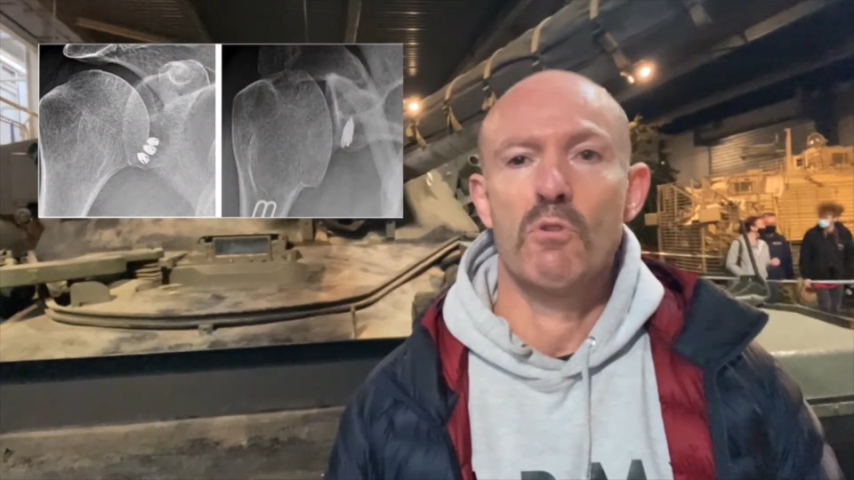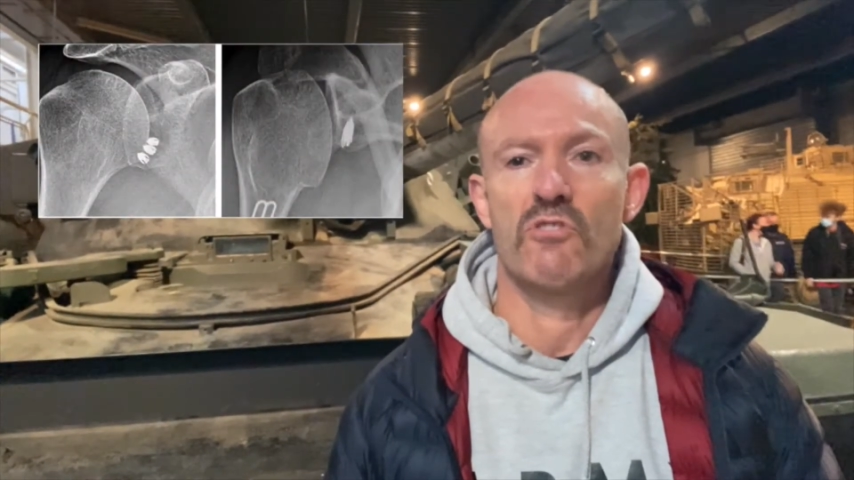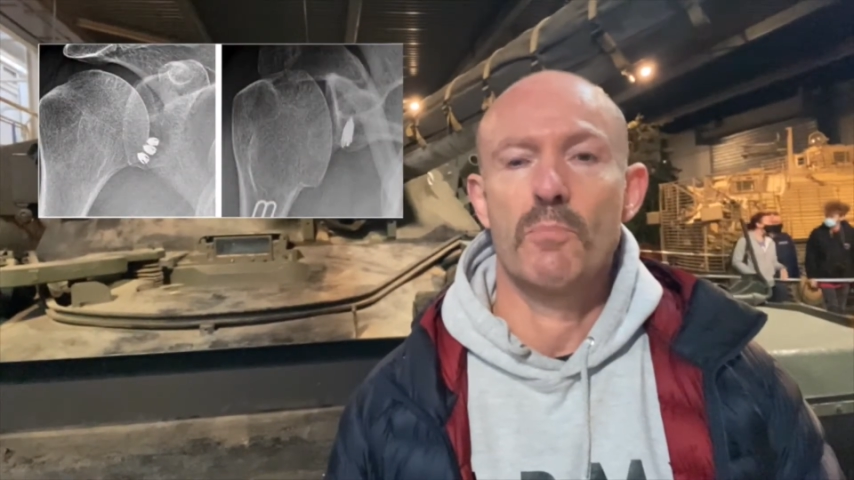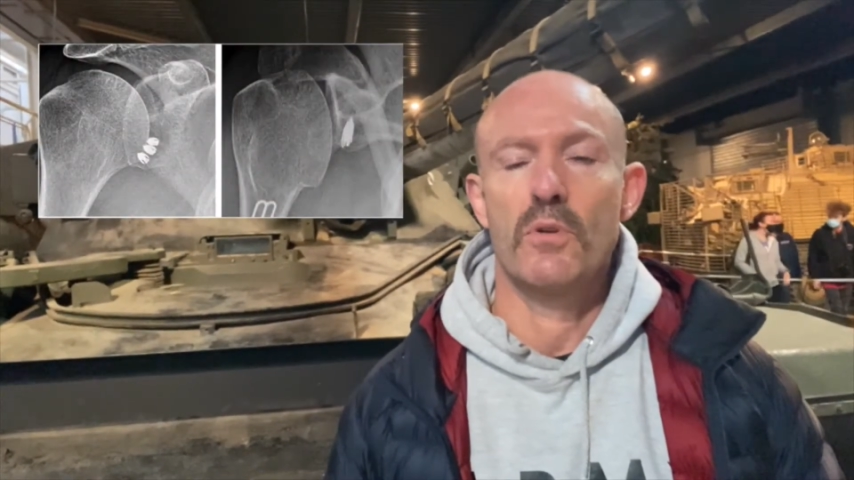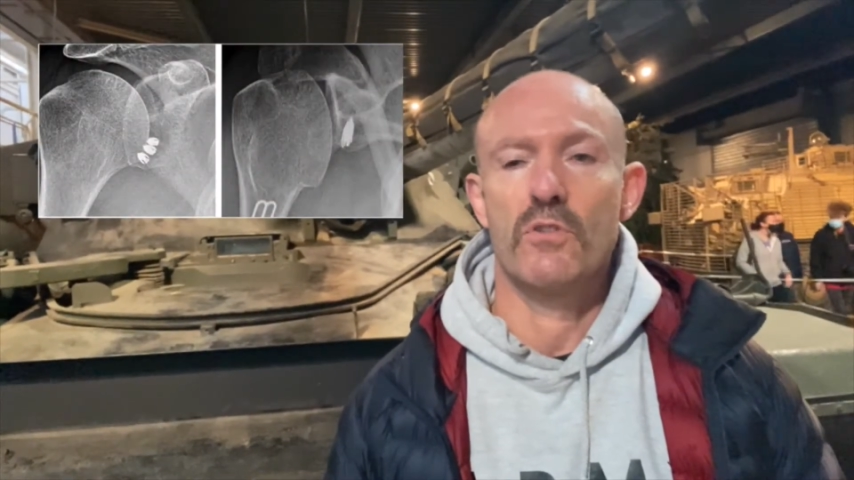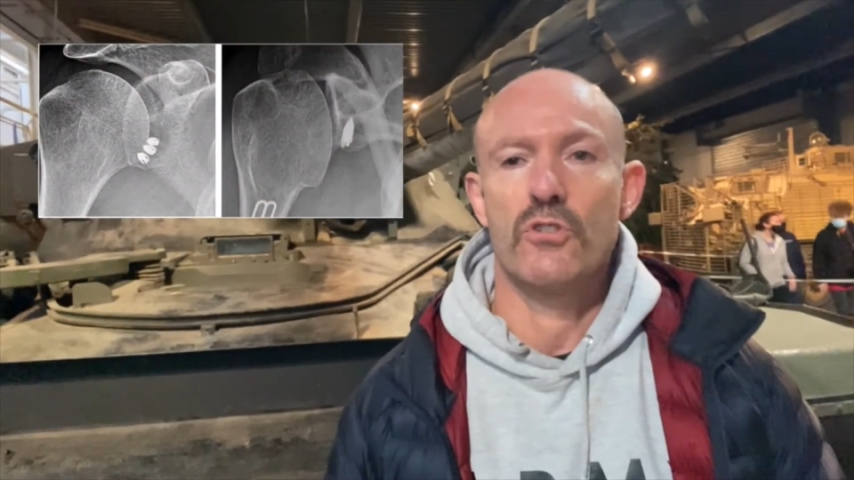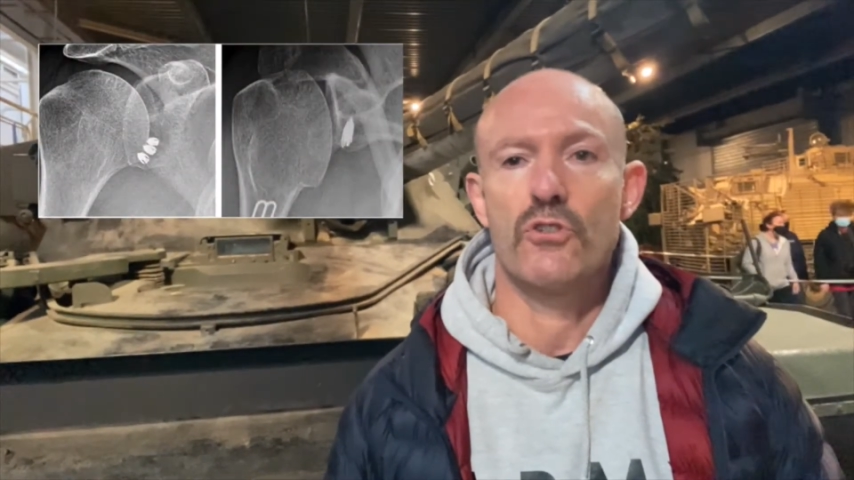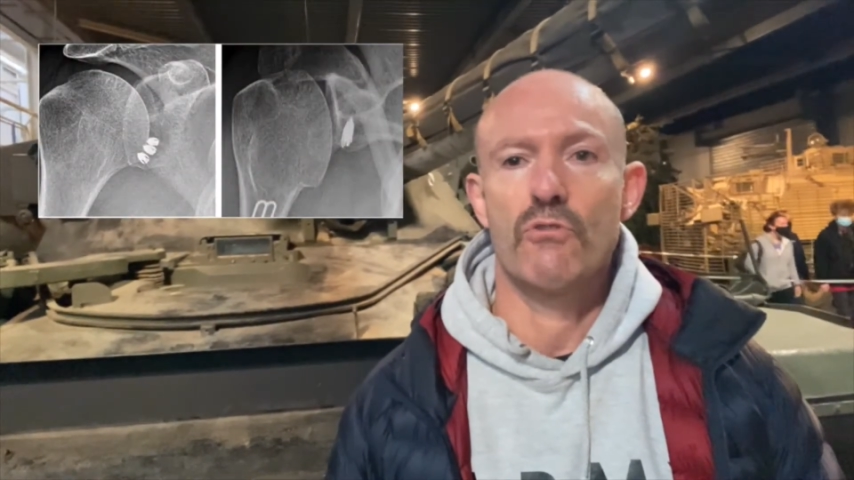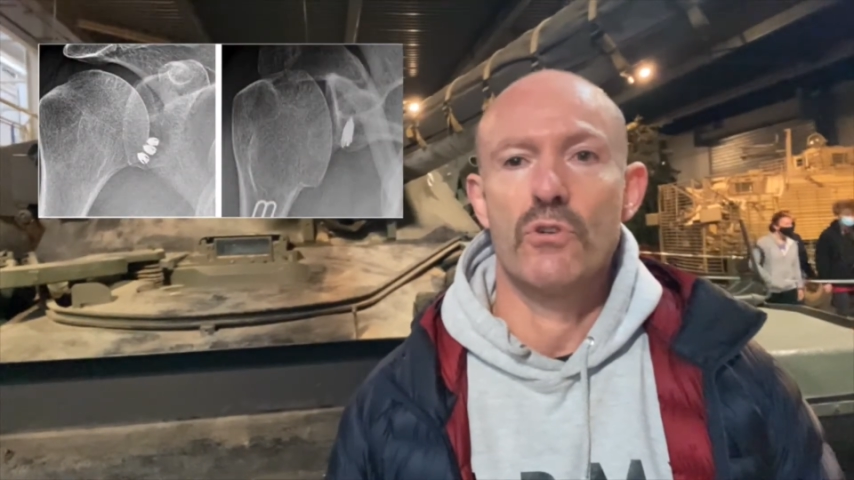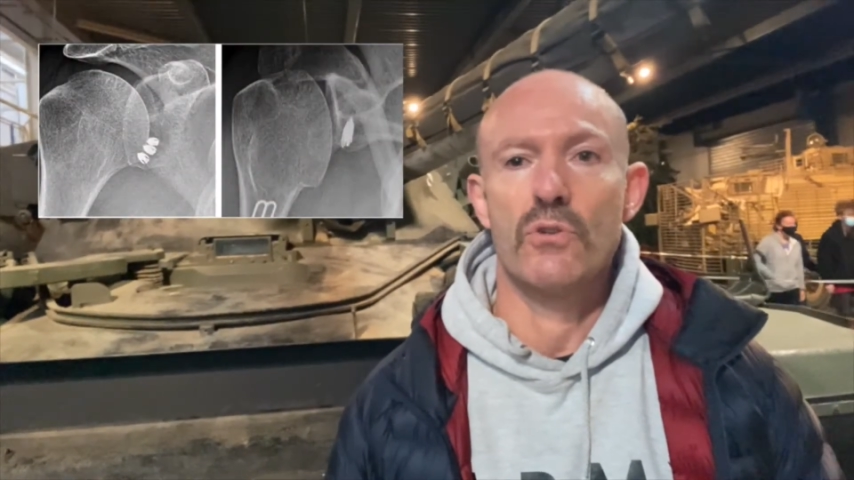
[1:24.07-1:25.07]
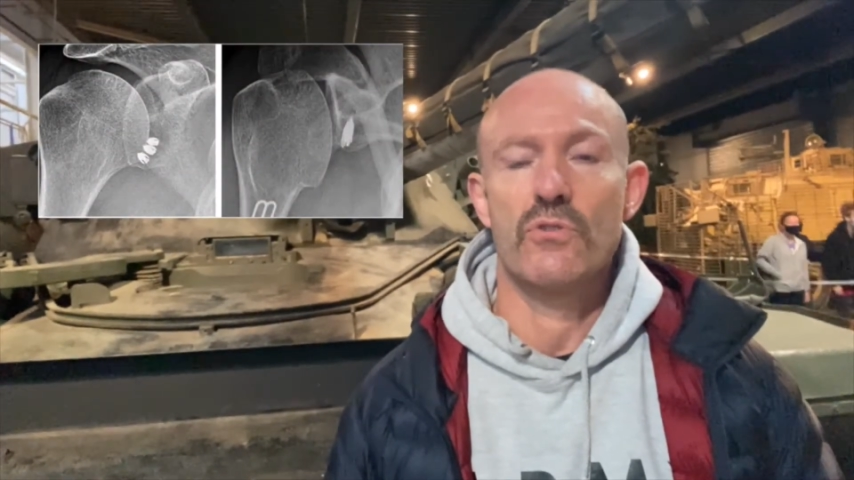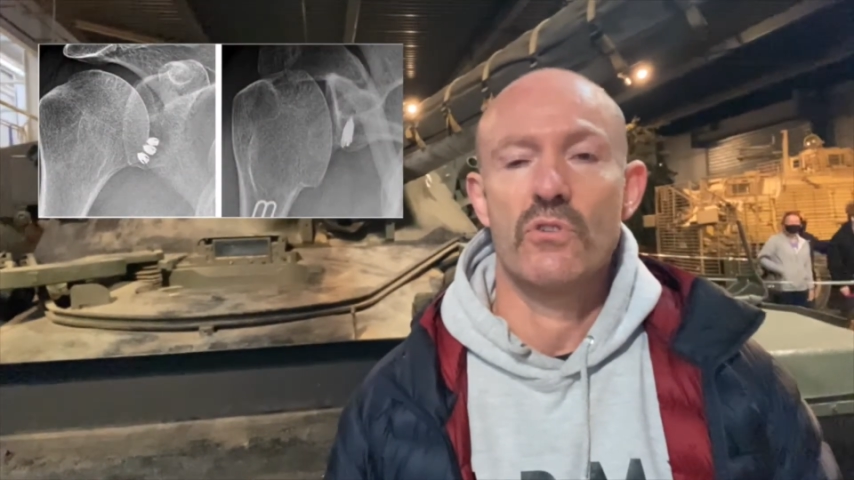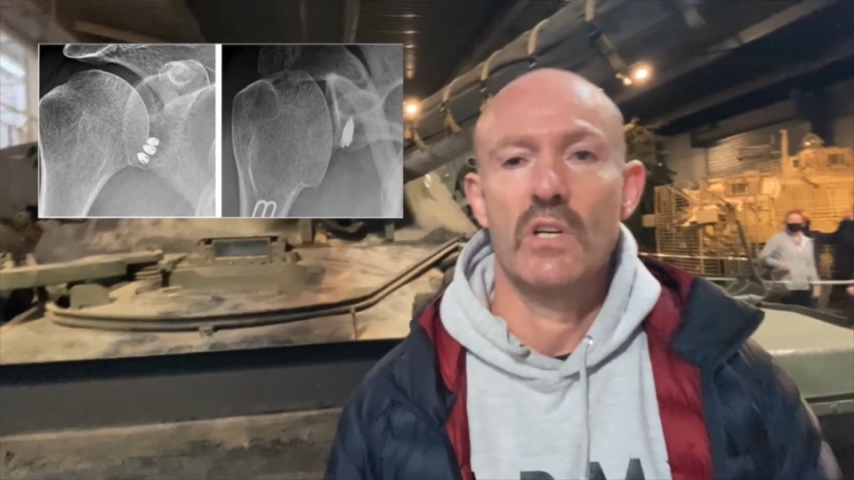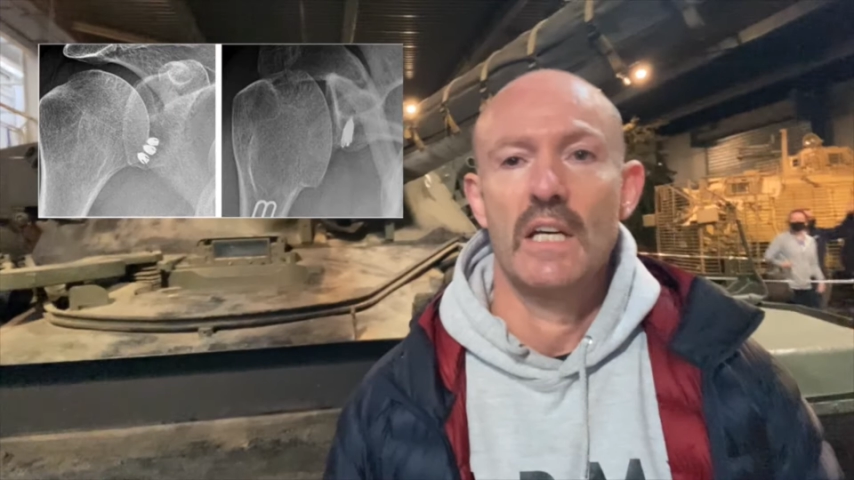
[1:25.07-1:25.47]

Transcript: to put the screws.